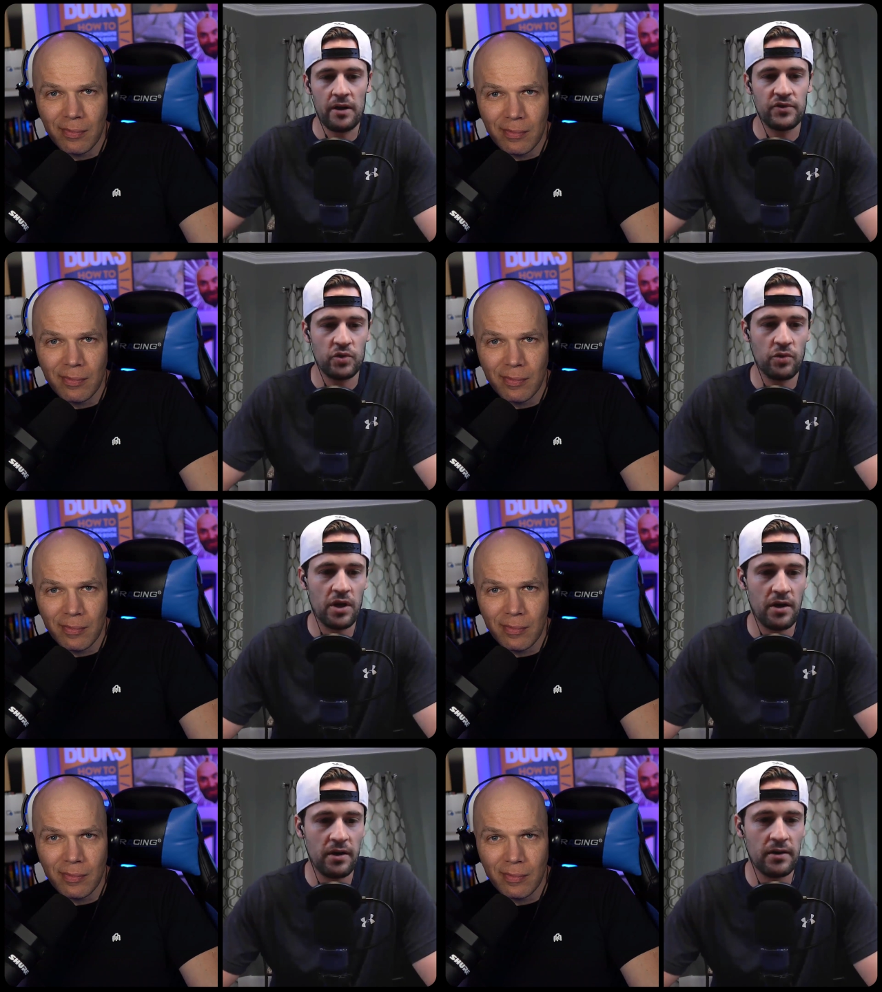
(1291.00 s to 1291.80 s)
Speaker 1: put it off
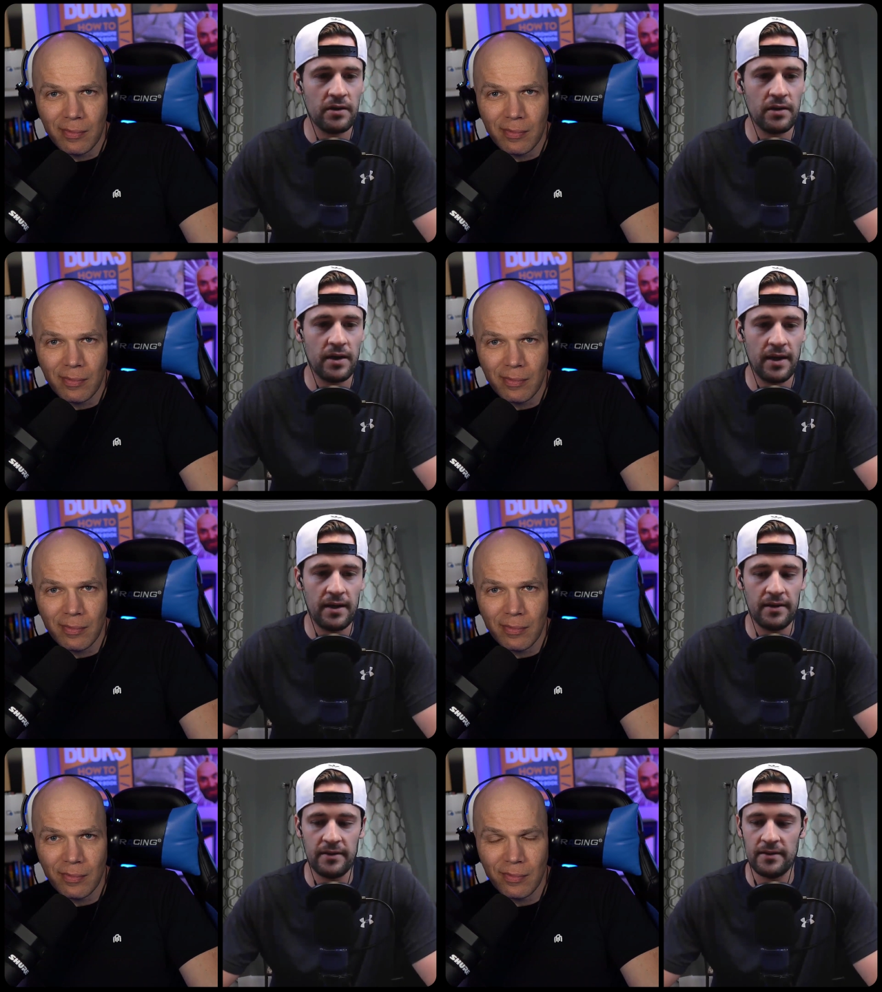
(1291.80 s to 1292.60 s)
too long,
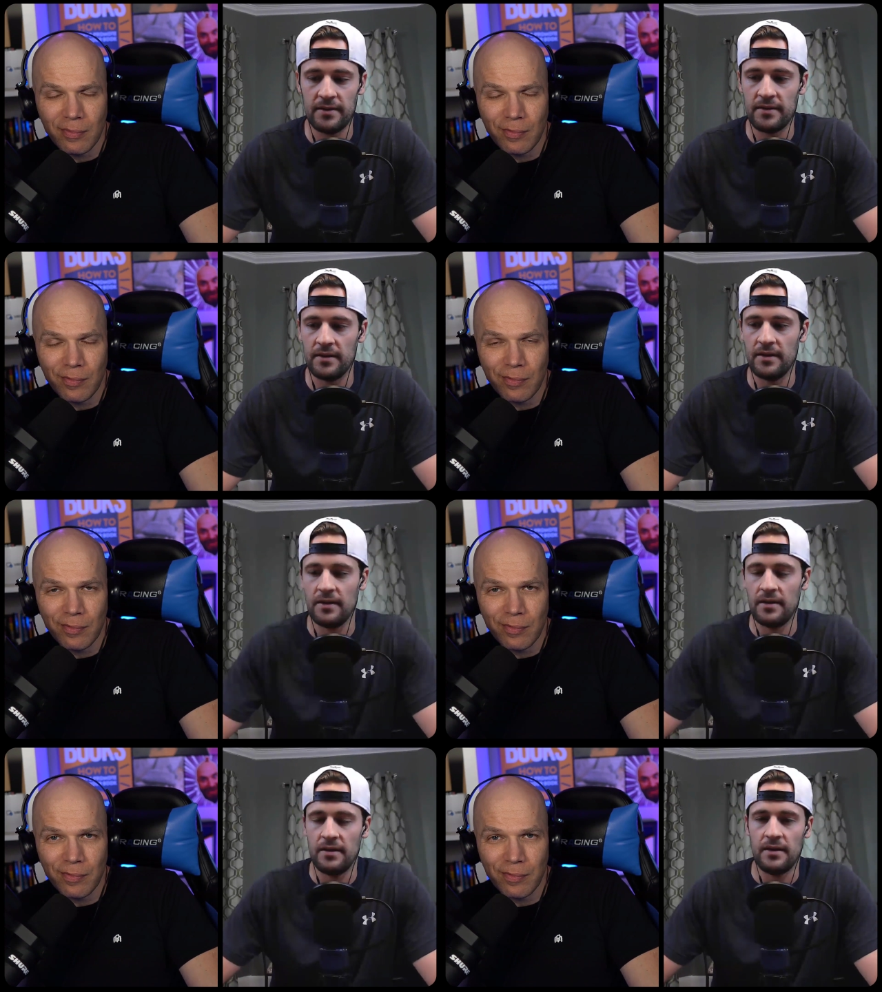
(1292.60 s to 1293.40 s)
and
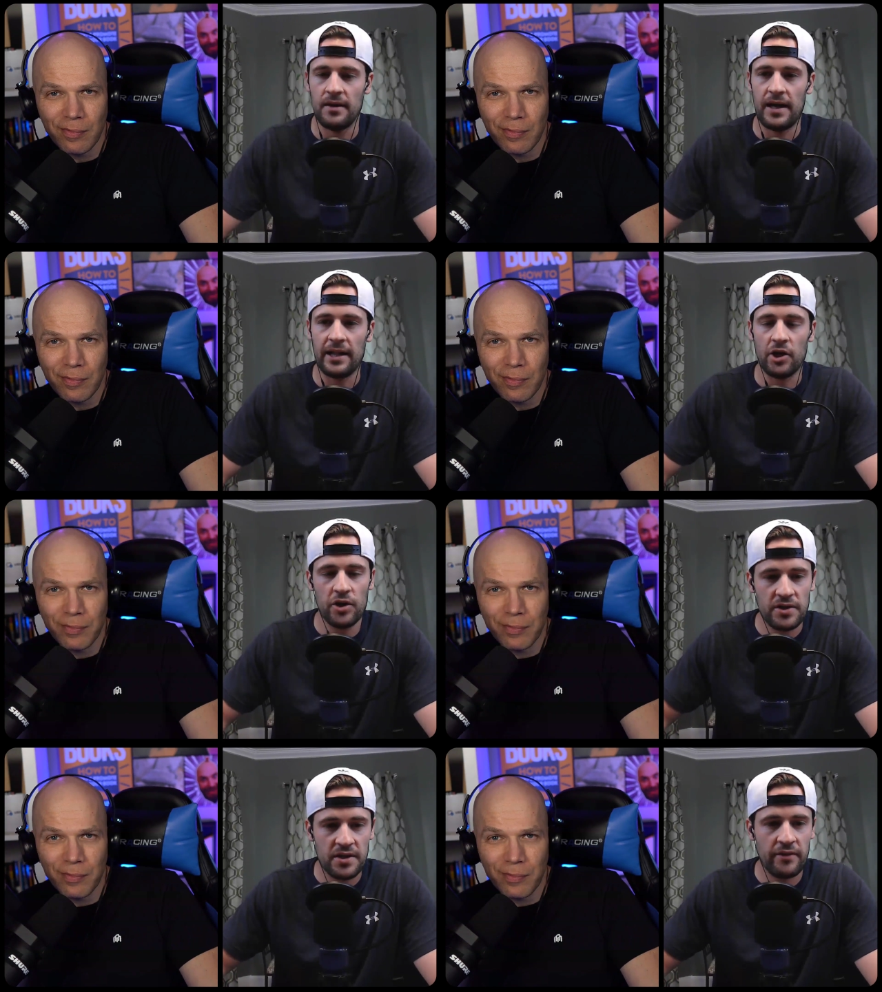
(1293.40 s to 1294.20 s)
I
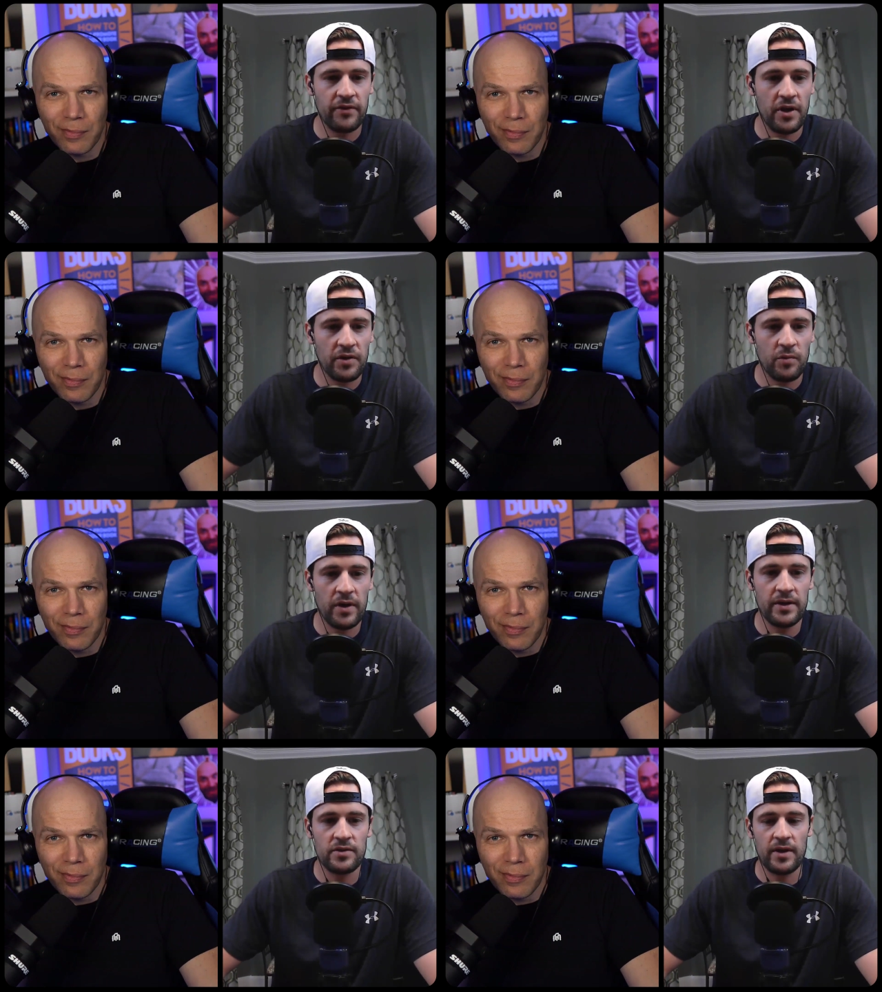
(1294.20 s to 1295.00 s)
learned stuff along
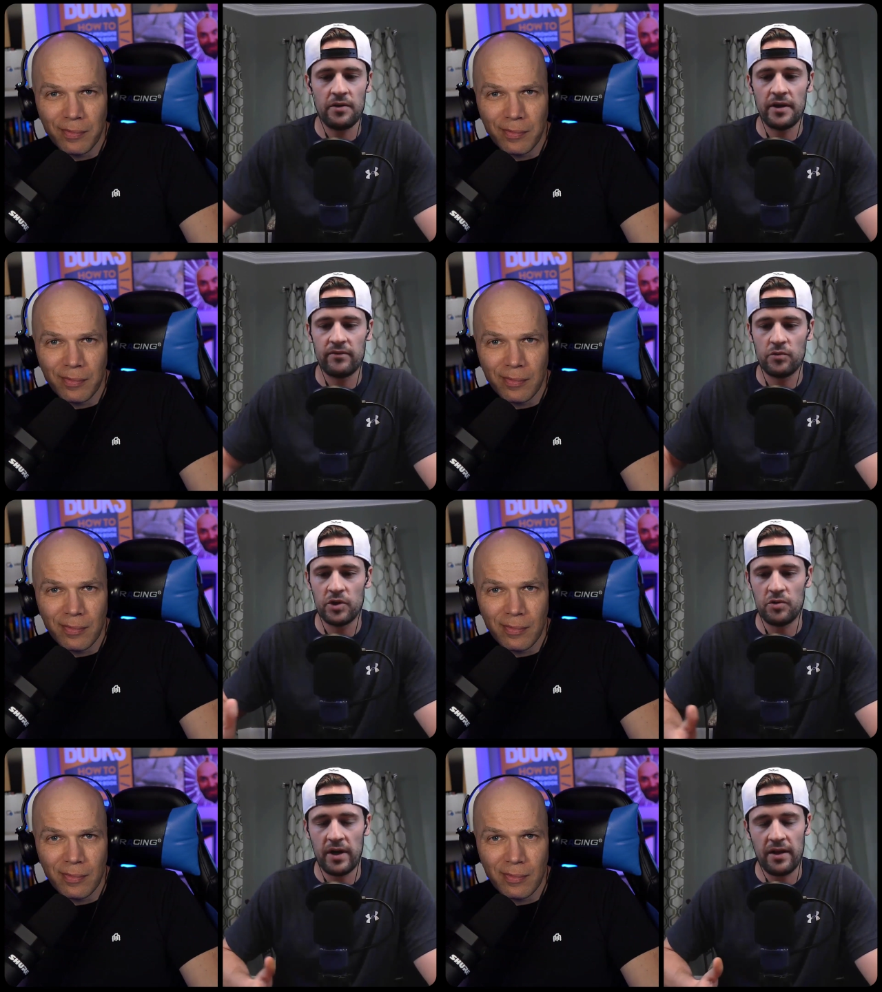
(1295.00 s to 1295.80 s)
the way, so I don't ever
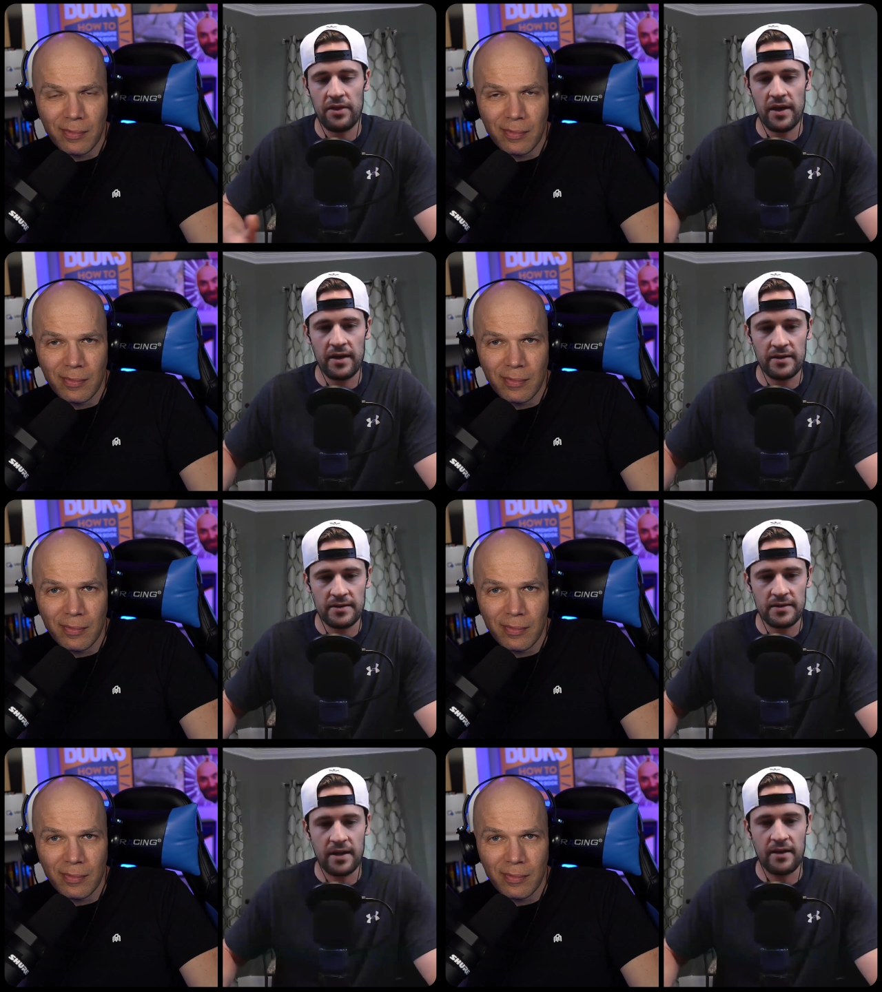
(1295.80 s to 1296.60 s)
regret
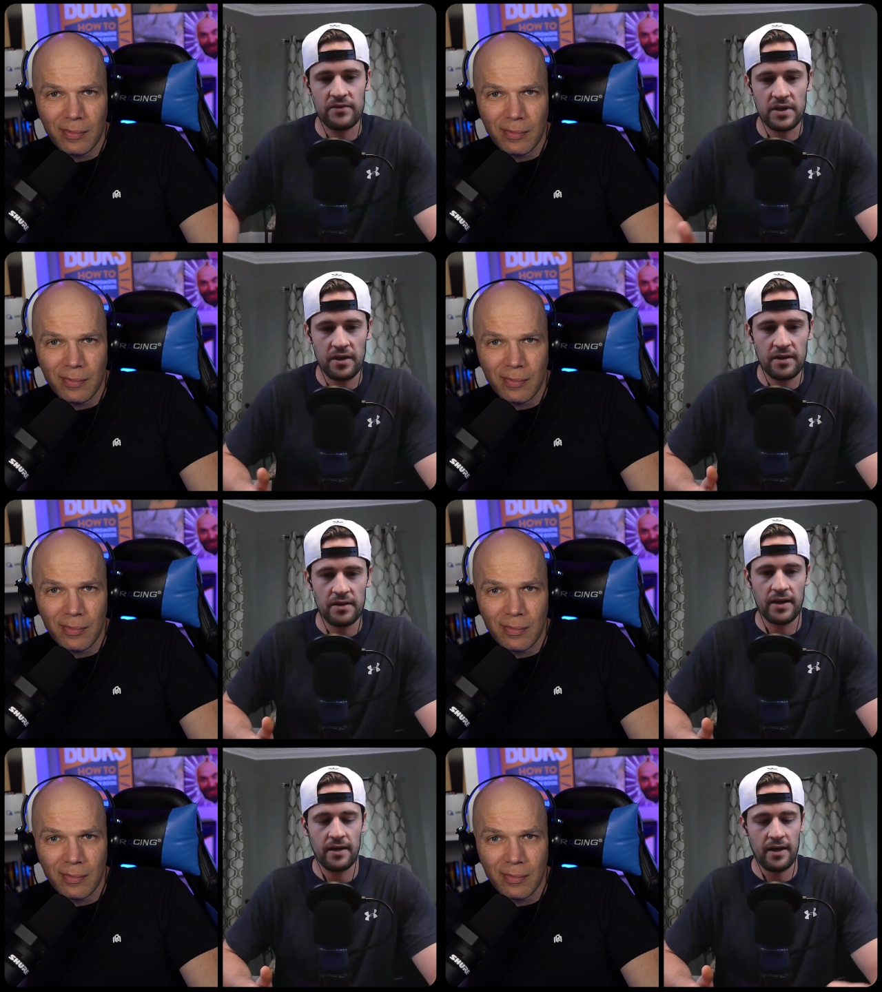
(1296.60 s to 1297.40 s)
things that I've done.